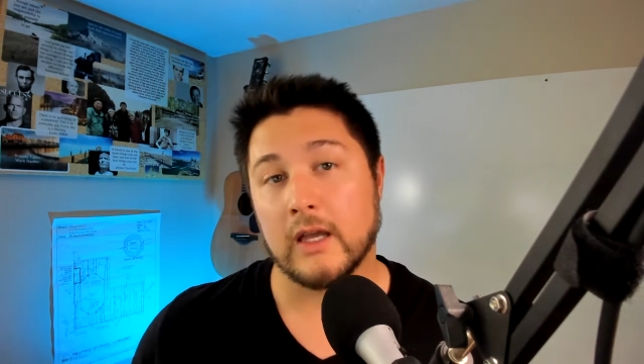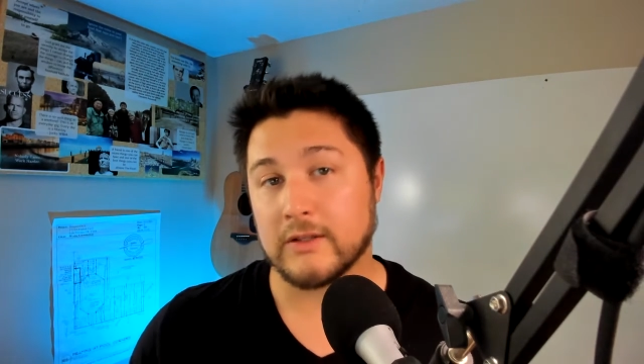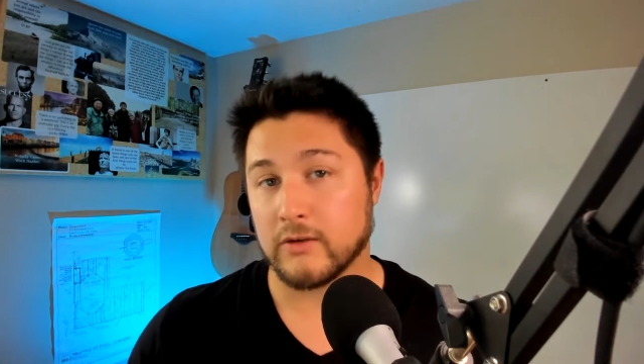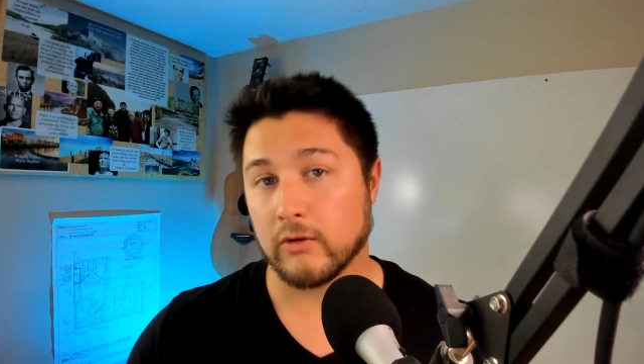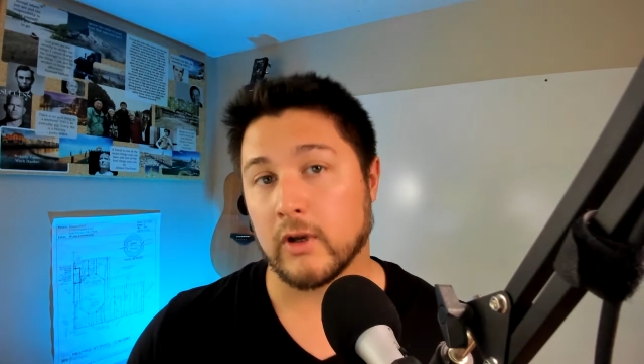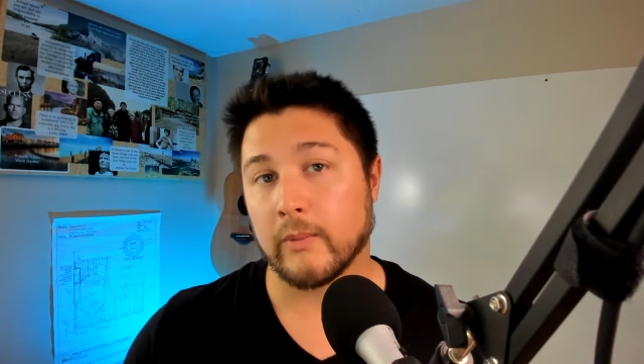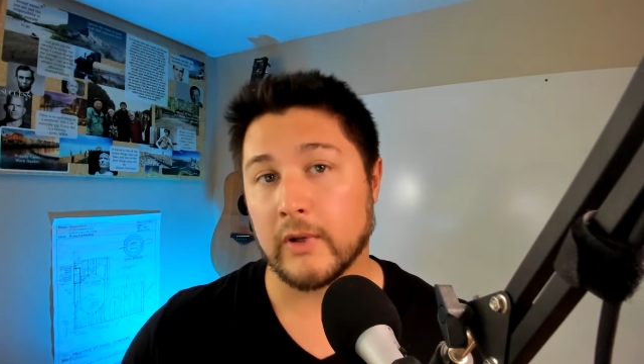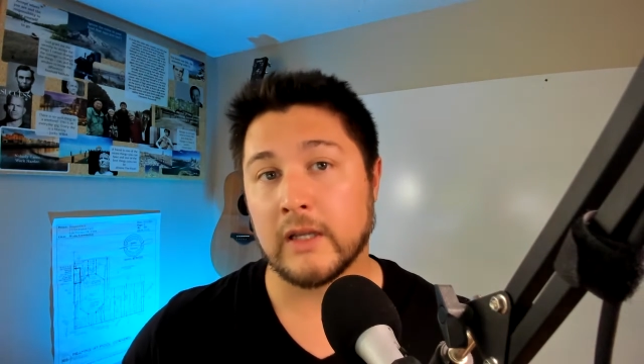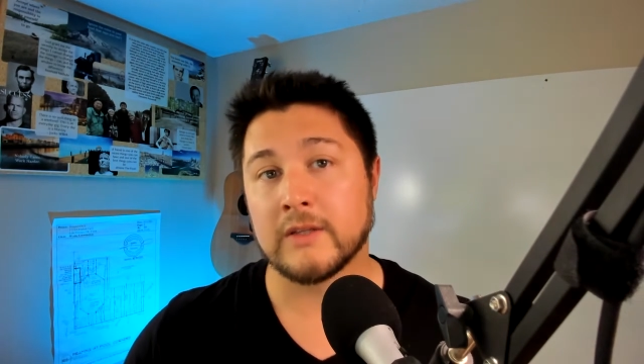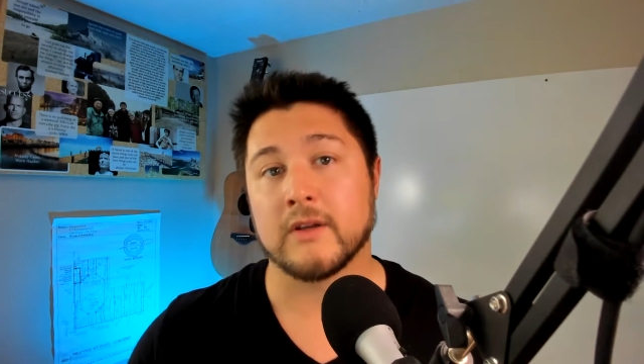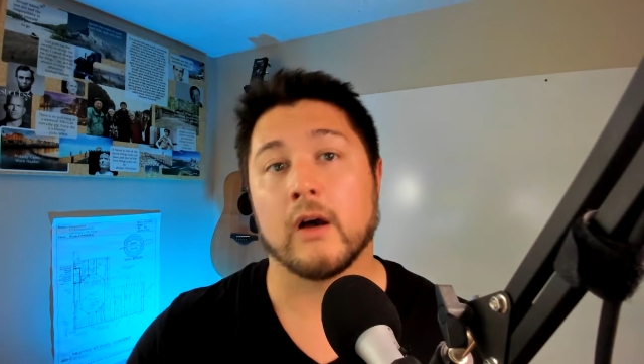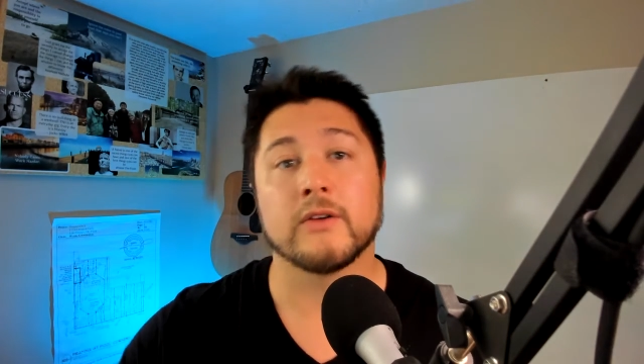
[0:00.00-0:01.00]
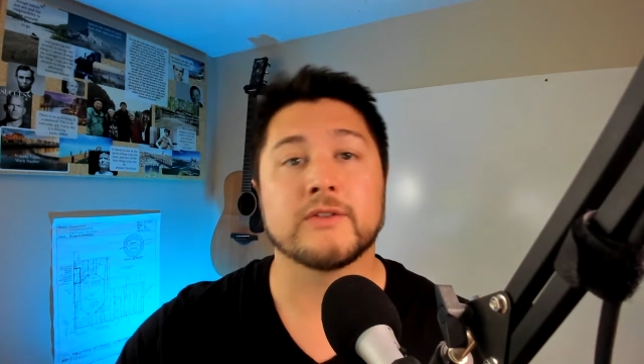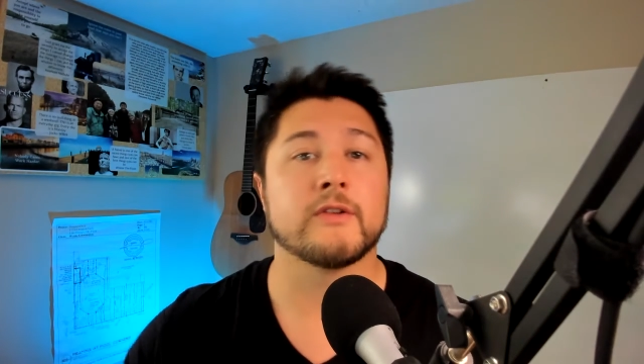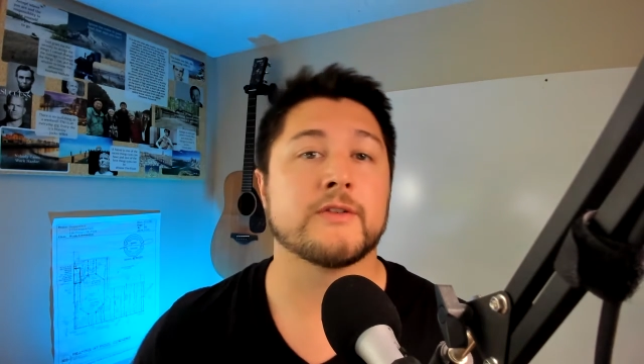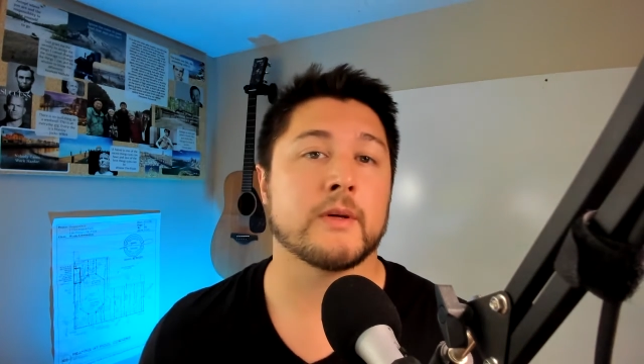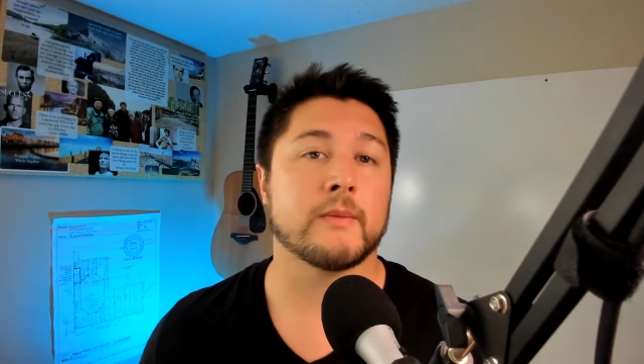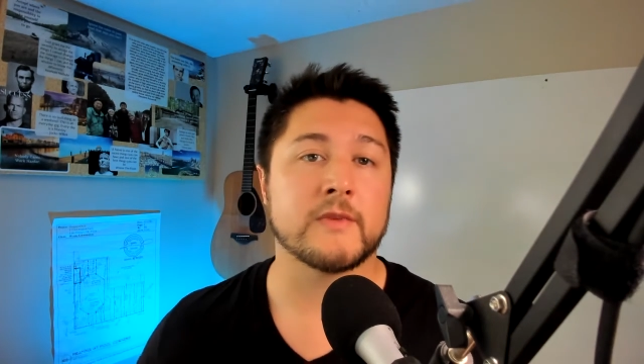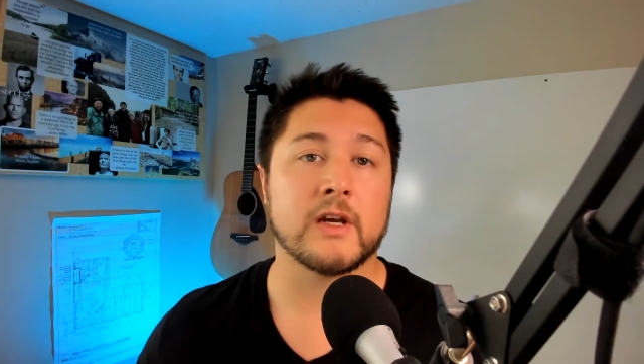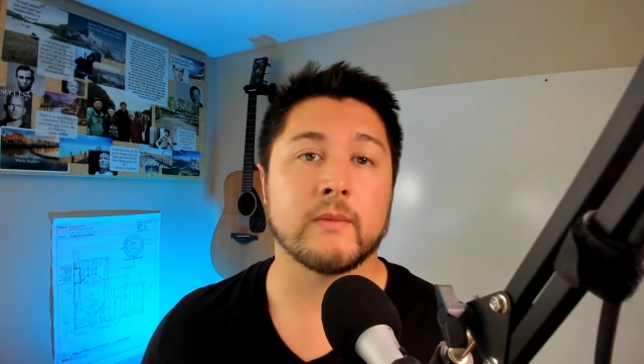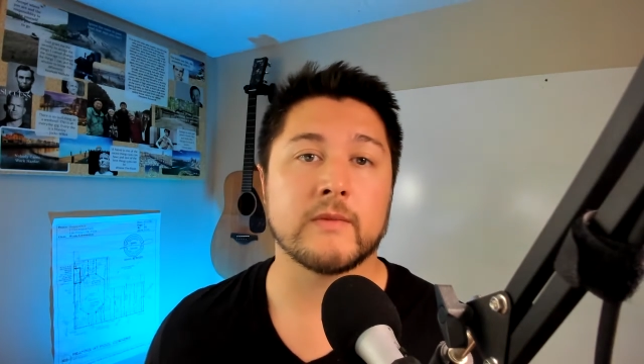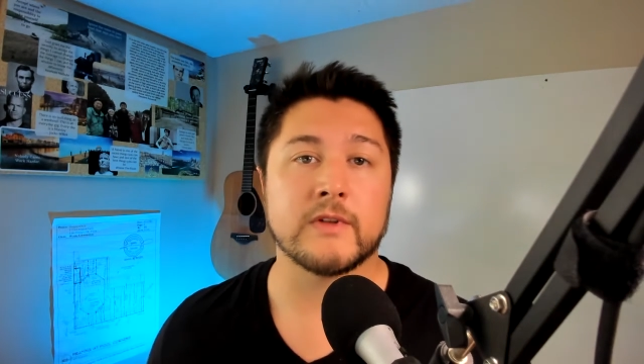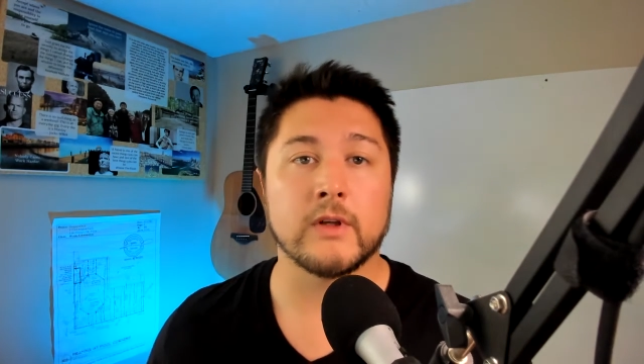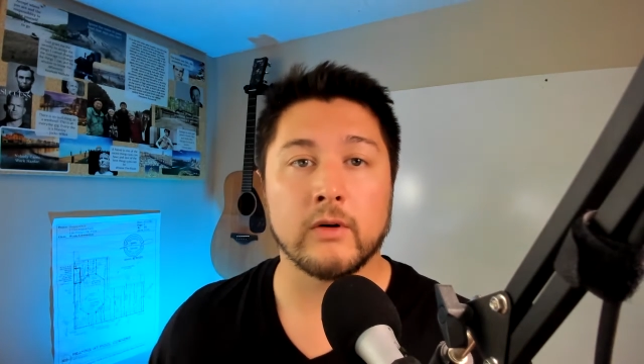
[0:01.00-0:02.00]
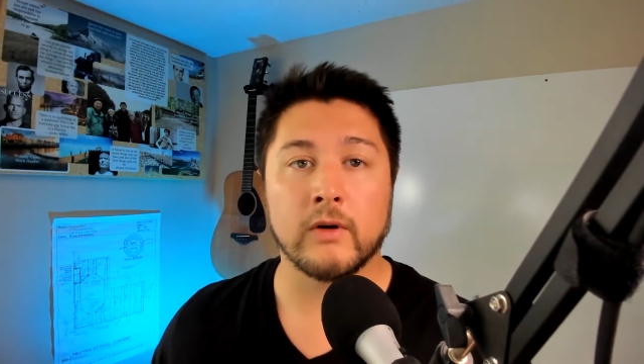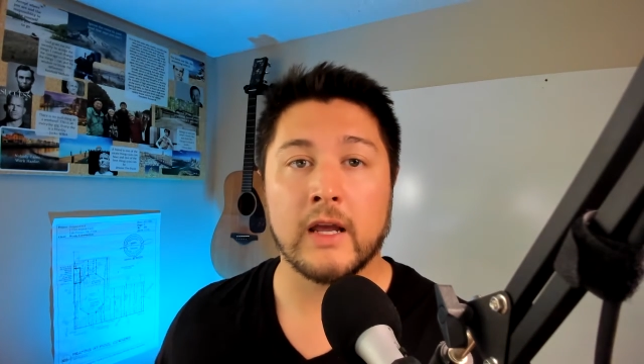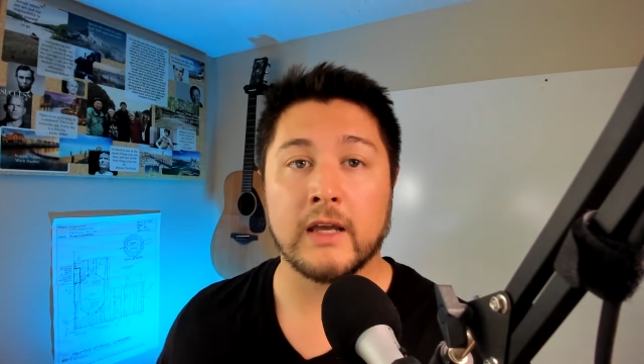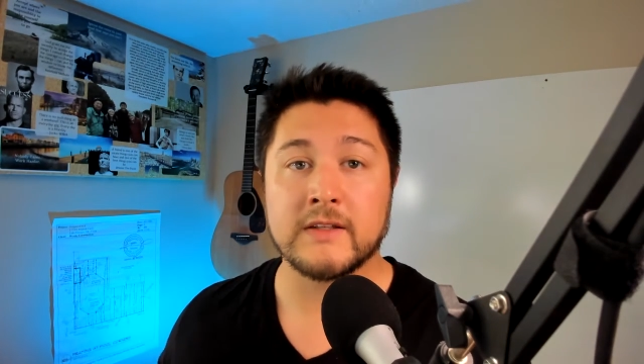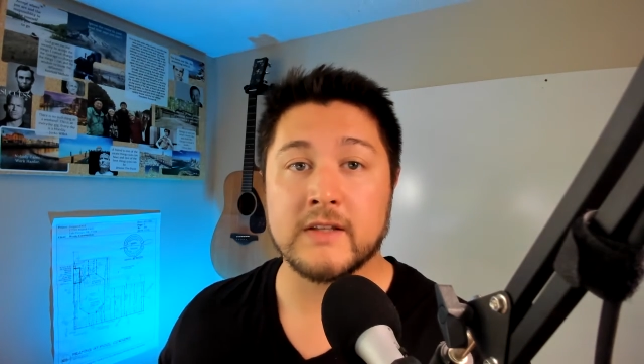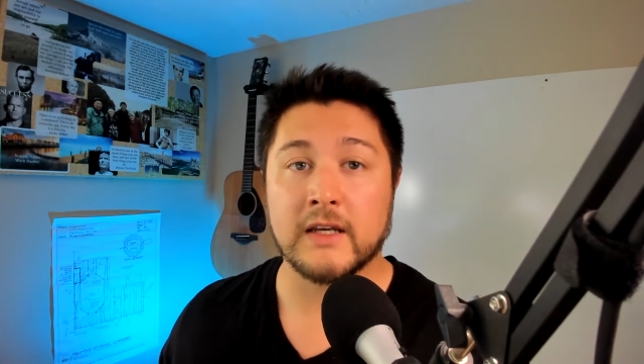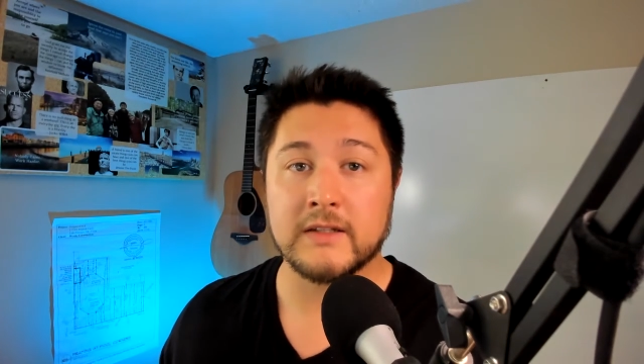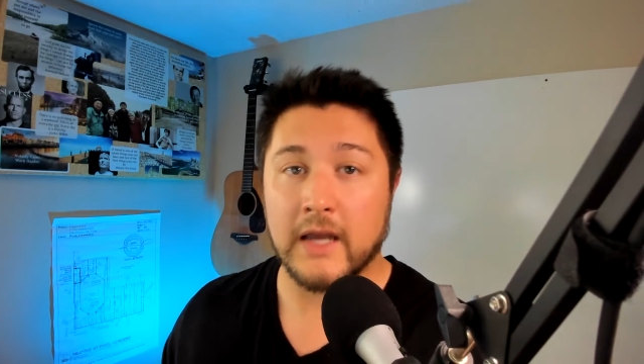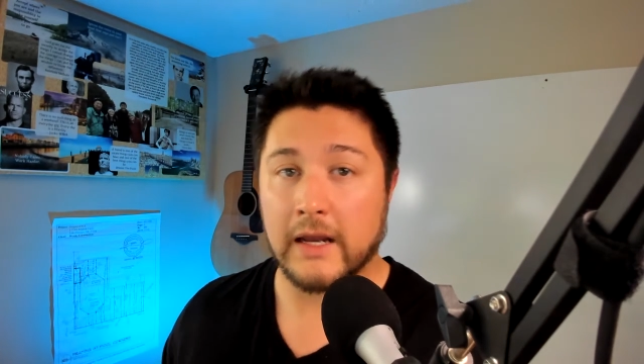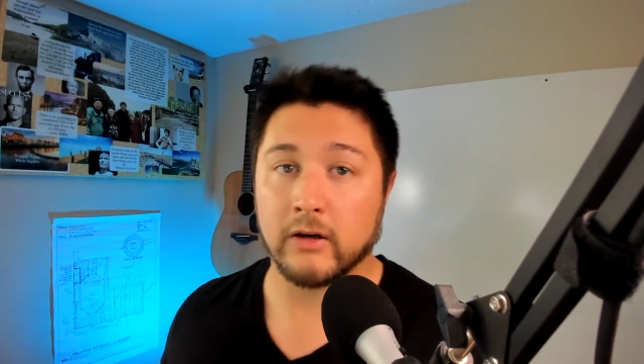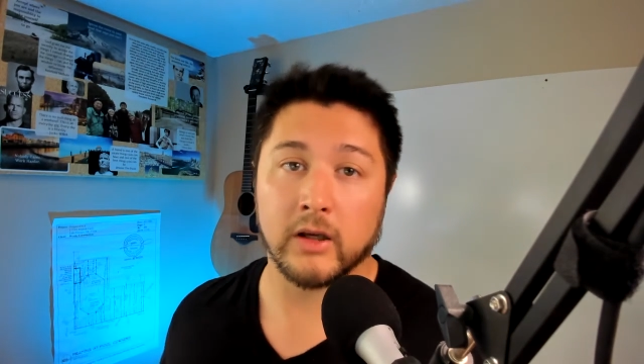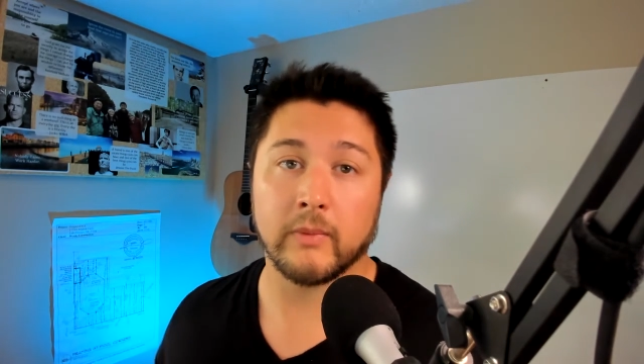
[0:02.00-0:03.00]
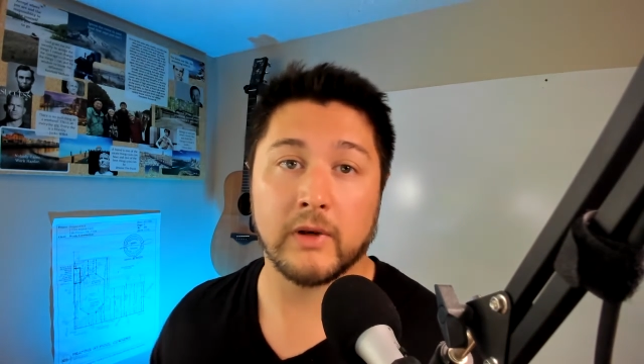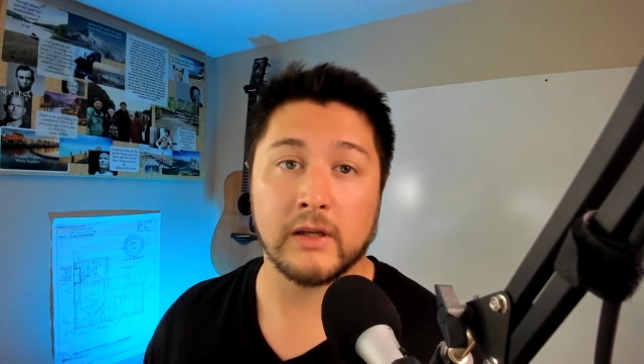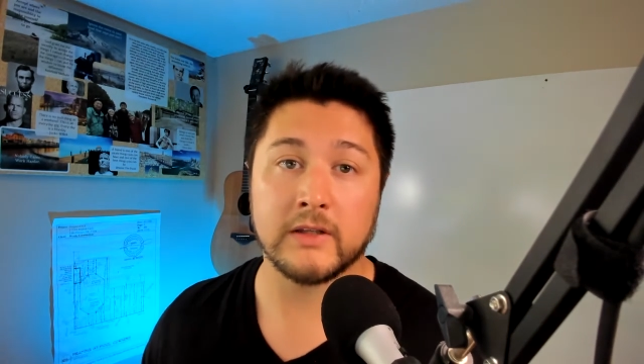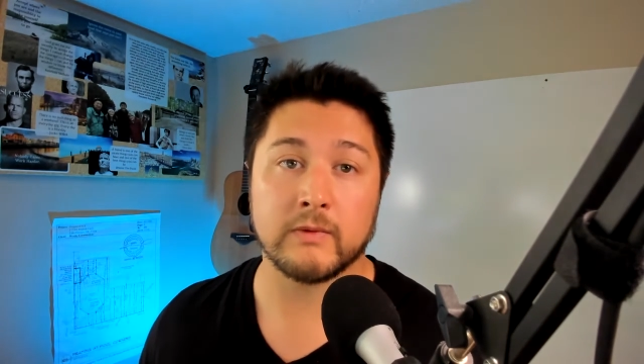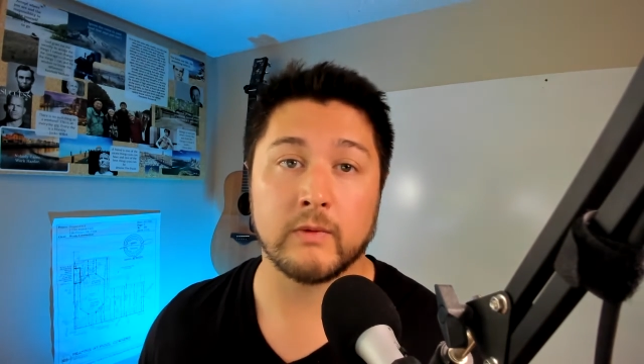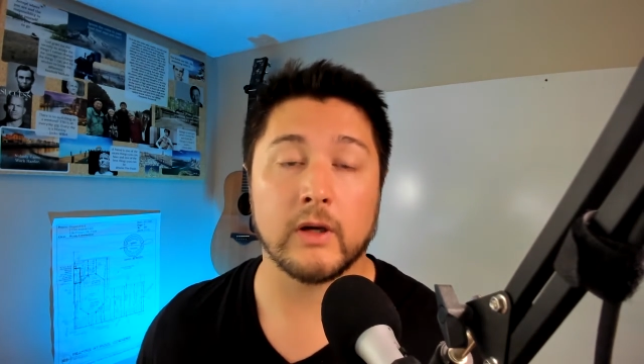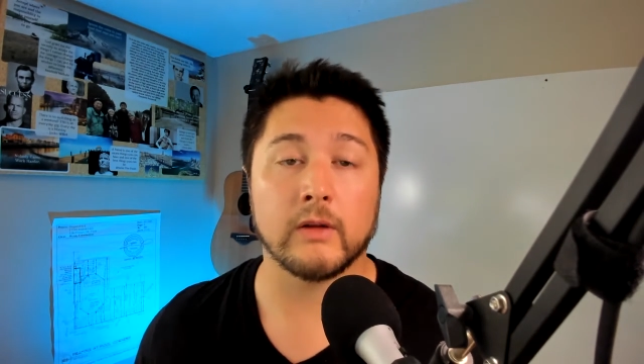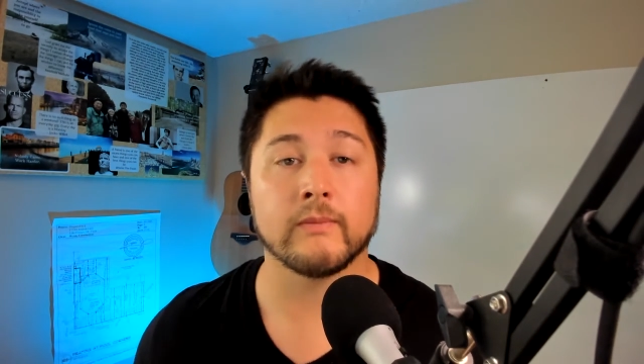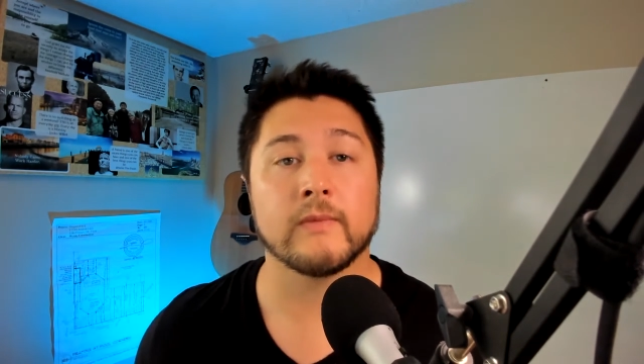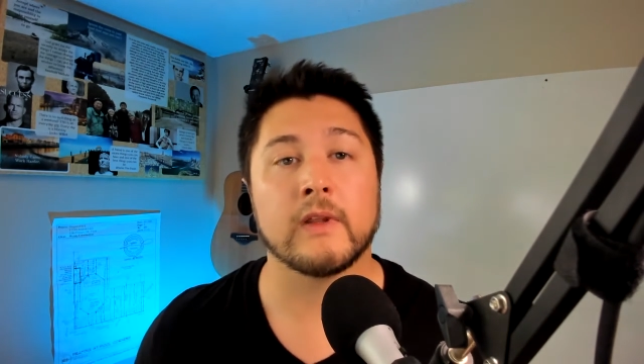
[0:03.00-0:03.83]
escrow company is also sometimes known as a title company as well.